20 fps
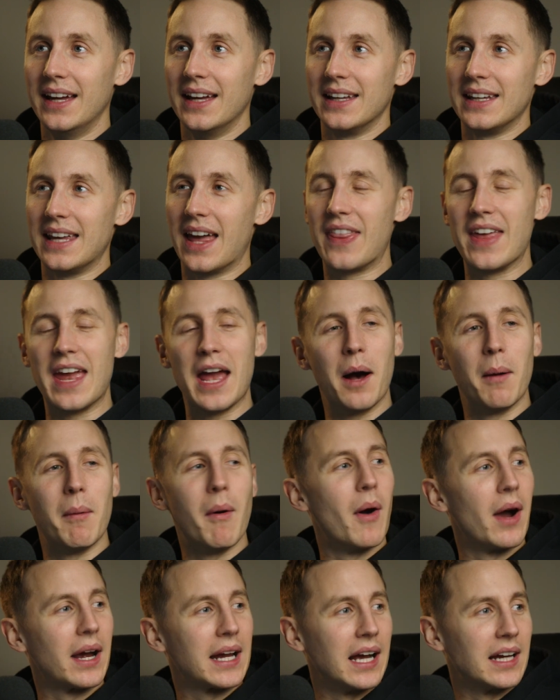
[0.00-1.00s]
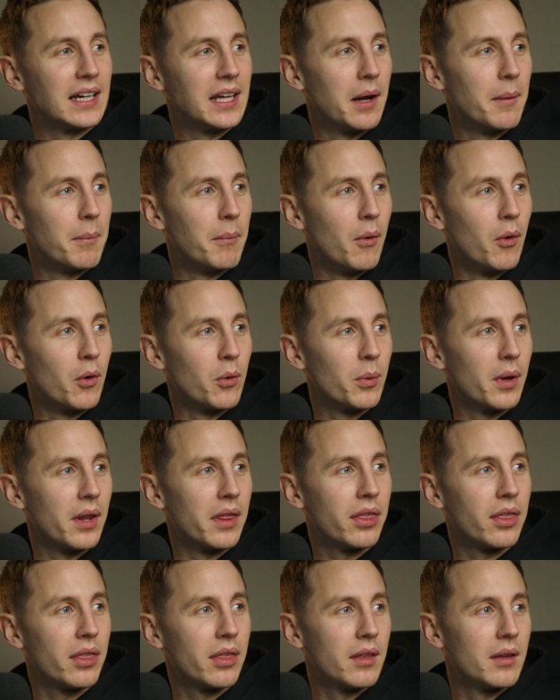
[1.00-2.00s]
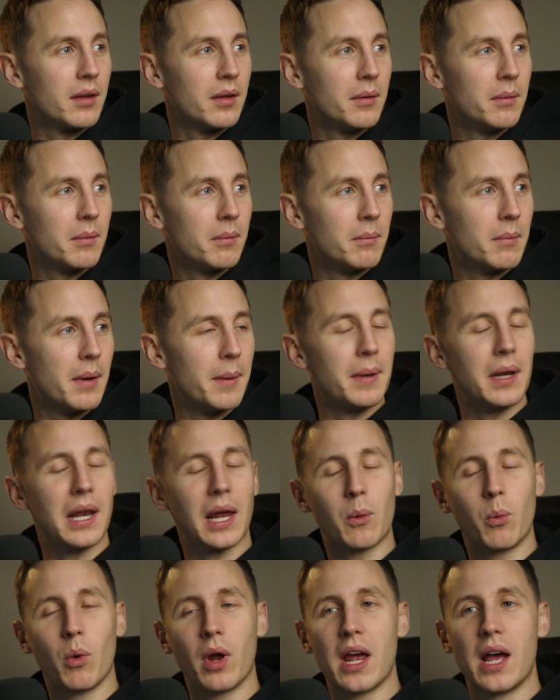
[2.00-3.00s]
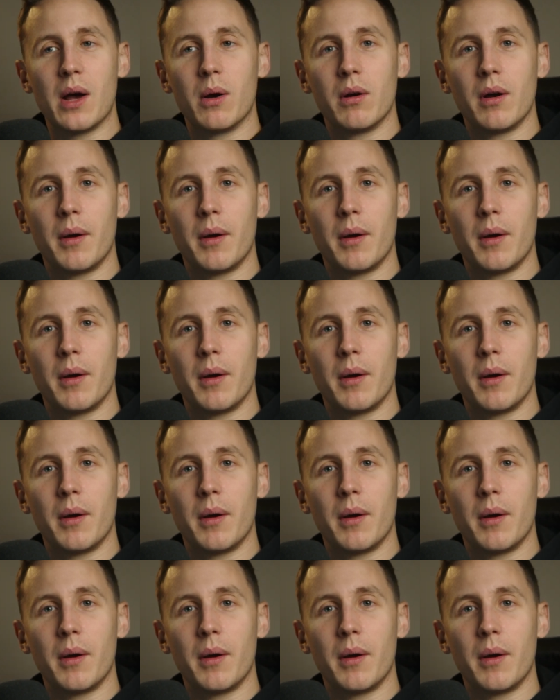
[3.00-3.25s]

Yeah, the elbow I can't get on board with. Maybe like what else?